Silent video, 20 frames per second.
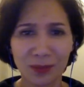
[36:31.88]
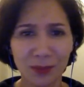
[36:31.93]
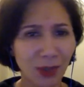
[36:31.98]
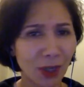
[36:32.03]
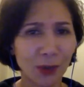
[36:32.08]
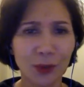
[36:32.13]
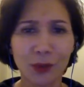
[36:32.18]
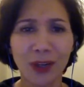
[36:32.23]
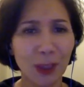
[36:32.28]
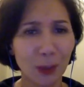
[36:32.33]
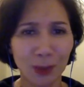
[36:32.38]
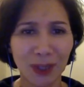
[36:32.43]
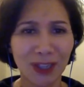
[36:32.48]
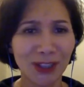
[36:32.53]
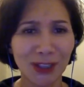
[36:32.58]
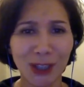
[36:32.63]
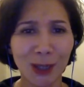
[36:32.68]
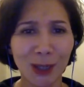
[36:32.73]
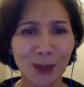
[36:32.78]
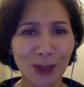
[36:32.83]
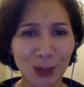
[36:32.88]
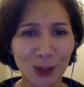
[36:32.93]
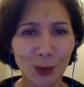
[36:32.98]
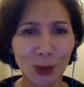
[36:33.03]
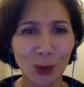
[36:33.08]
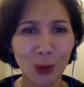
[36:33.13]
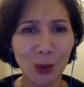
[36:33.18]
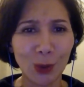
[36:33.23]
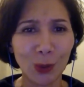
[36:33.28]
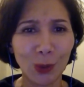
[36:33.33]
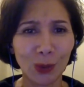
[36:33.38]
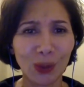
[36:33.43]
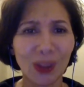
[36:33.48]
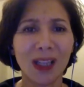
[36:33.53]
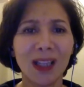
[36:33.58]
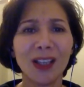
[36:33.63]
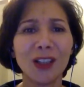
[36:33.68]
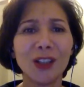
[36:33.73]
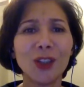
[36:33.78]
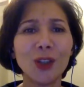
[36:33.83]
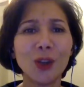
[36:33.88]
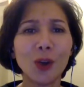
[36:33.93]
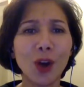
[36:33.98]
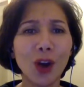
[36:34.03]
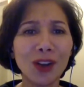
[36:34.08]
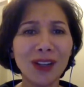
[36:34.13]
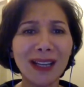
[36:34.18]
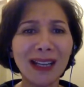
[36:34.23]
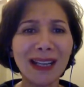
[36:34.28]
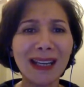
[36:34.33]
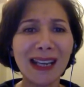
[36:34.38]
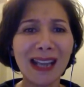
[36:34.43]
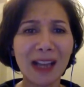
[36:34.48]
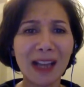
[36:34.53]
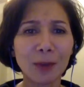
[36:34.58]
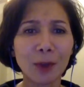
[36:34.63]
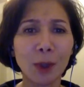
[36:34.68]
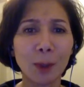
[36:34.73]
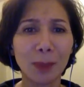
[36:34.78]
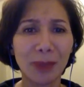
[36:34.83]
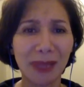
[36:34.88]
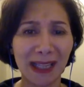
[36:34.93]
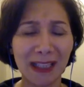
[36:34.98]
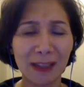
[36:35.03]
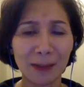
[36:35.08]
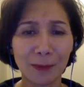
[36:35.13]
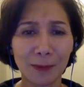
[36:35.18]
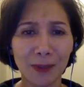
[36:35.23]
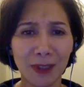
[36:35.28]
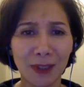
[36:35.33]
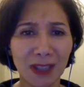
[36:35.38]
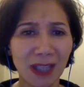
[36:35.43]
a great way to go into a call. You're on a level playing field.